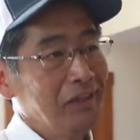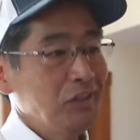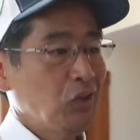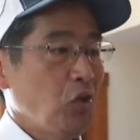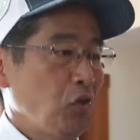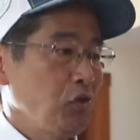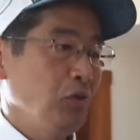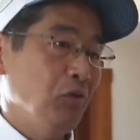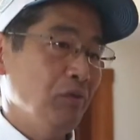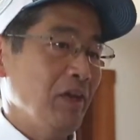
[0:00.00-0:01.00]
So you
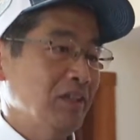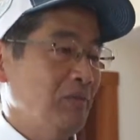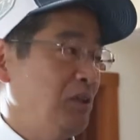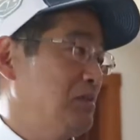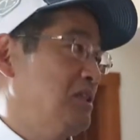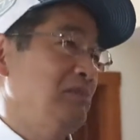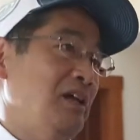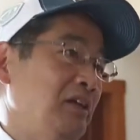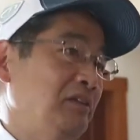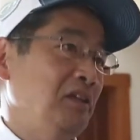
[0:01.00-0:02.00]
know, there's a bit of
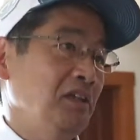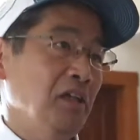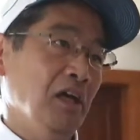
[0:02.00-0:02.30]
similarity,